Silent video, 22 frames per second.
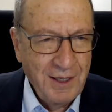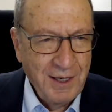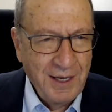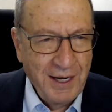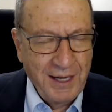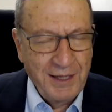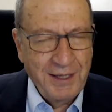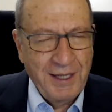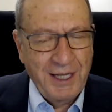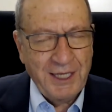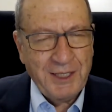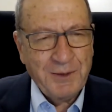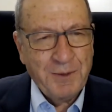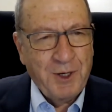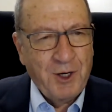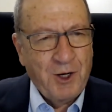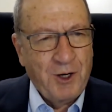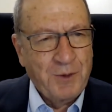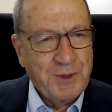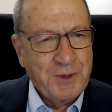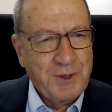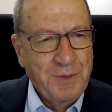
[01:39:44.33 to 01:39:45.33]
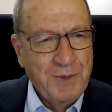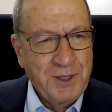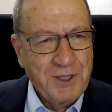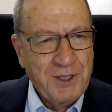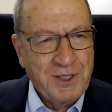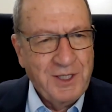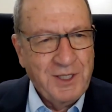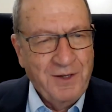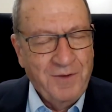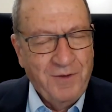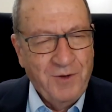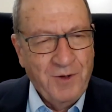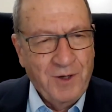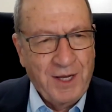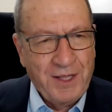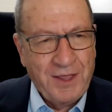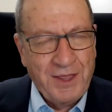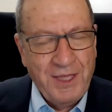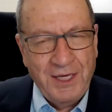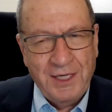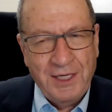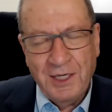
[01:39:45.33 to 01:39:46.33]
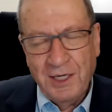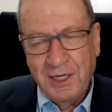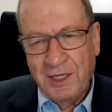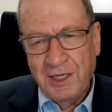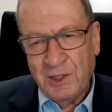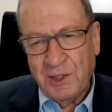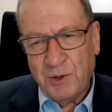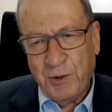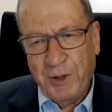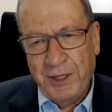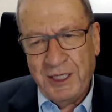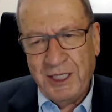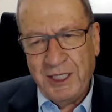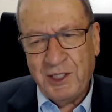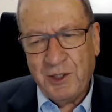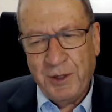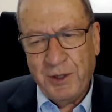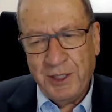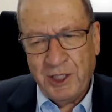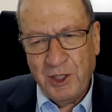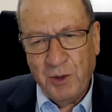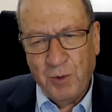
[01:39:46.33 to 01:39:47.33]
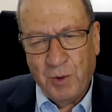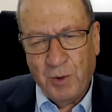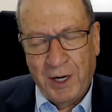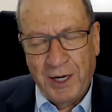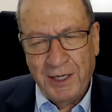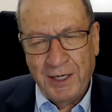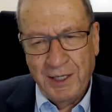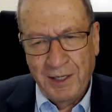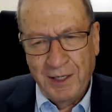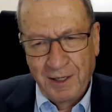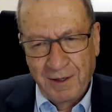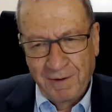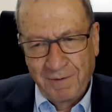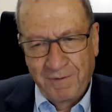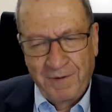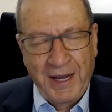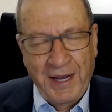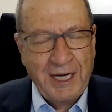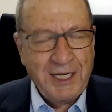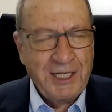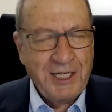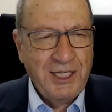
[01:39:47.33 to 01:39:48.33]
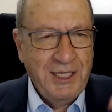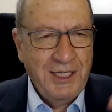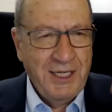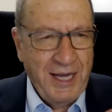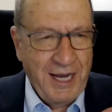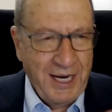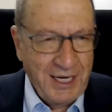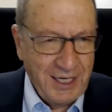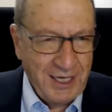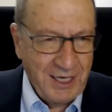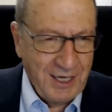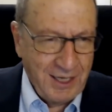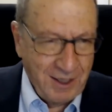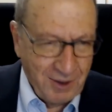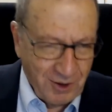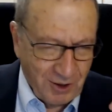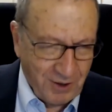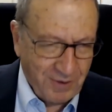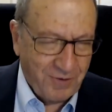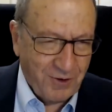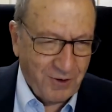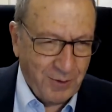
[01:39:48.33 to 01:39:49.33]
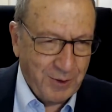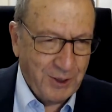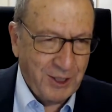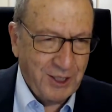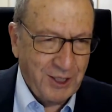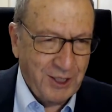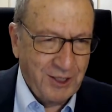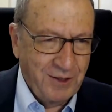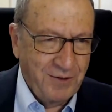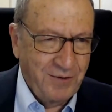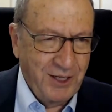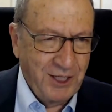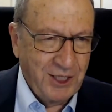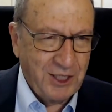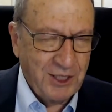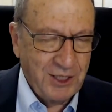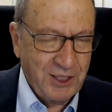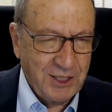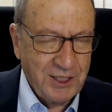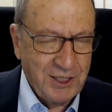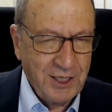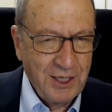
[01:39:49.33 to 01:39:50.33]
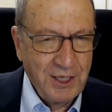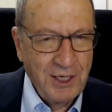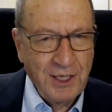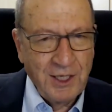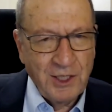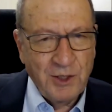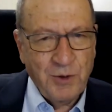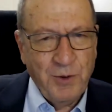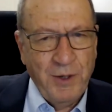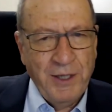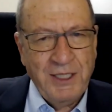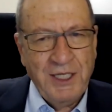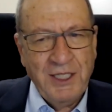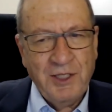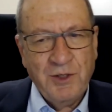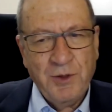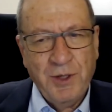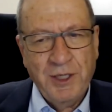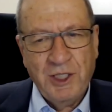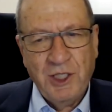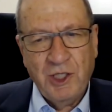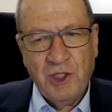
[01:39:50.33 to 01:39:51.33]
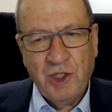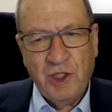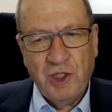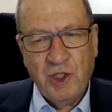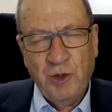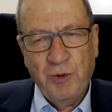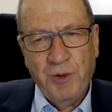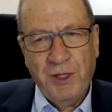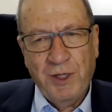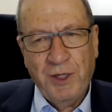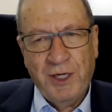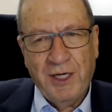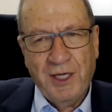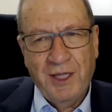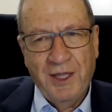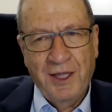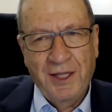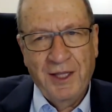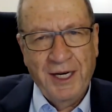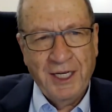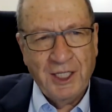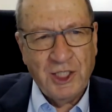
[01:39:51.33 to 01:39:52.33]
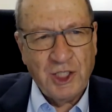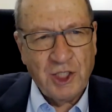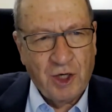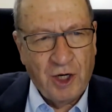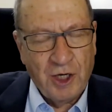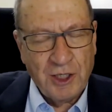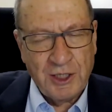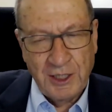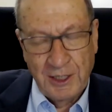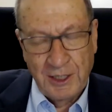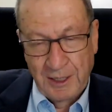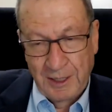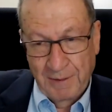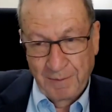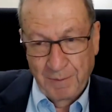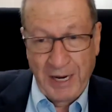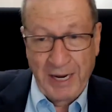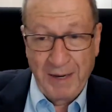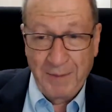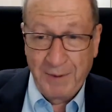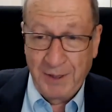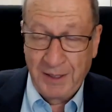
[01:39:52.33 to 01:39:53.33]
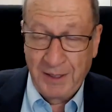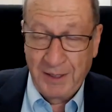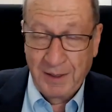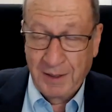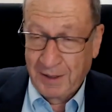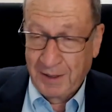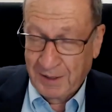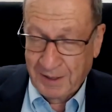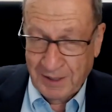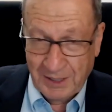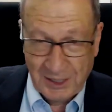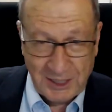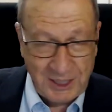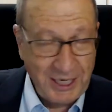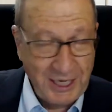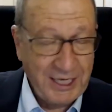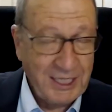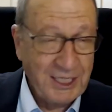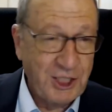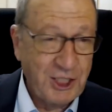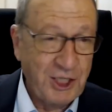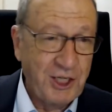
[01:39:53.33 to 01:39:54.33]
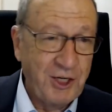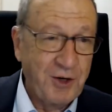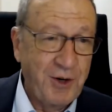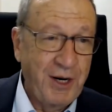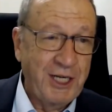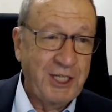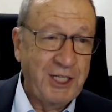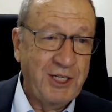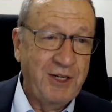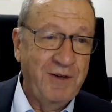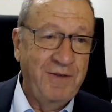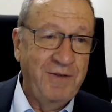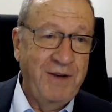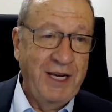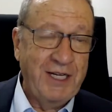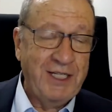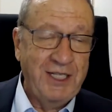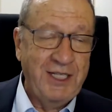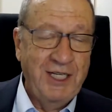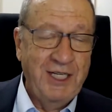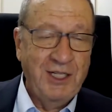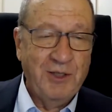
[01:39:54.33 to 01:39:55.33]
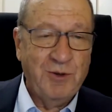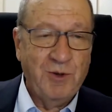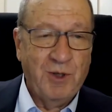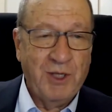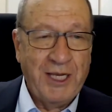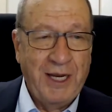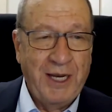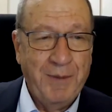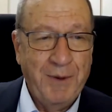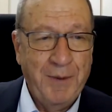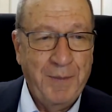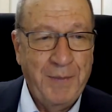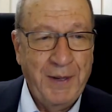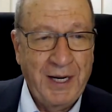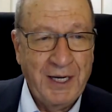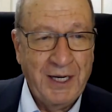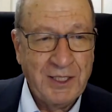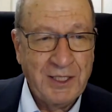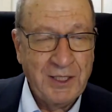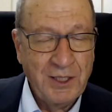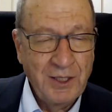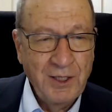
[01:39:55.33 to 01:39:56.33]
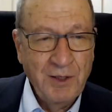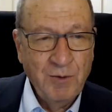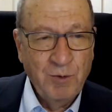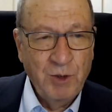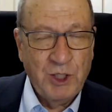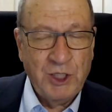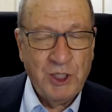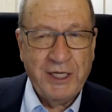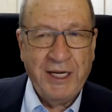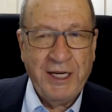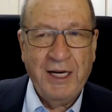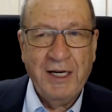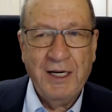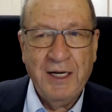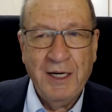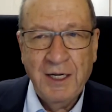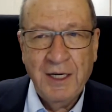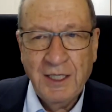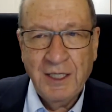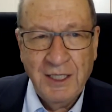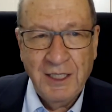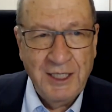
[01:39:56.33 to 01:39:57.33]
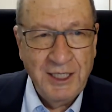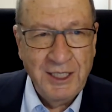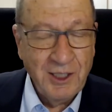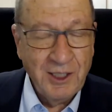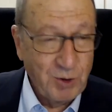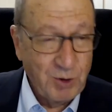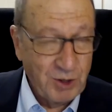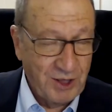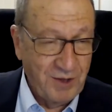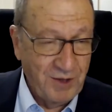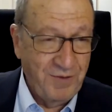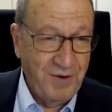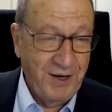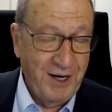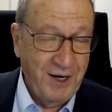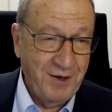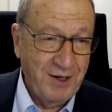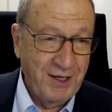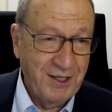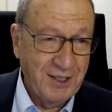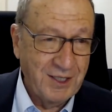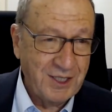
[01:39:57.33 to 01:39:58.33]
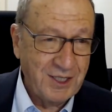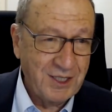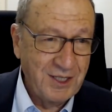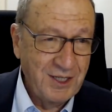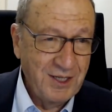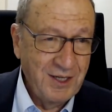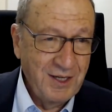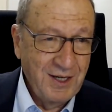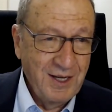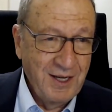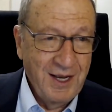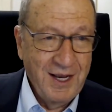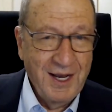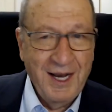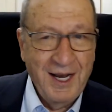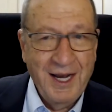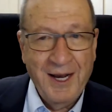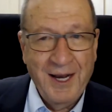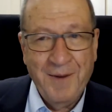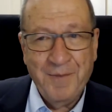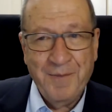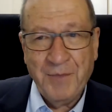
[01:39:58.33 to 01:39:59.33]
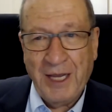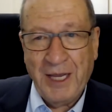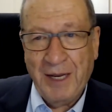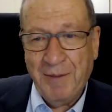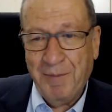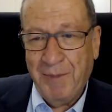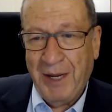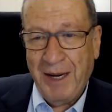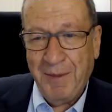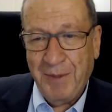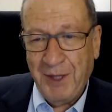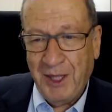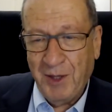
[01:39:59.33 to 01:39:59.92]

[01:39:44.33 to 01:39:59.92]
And that's my optimistic view. I think 2021, vaccine and non-pharmaceutical interventions. 2022, we can then start, maybe the 2nd generation vaccines will come about, which can deal with the variants. And maybe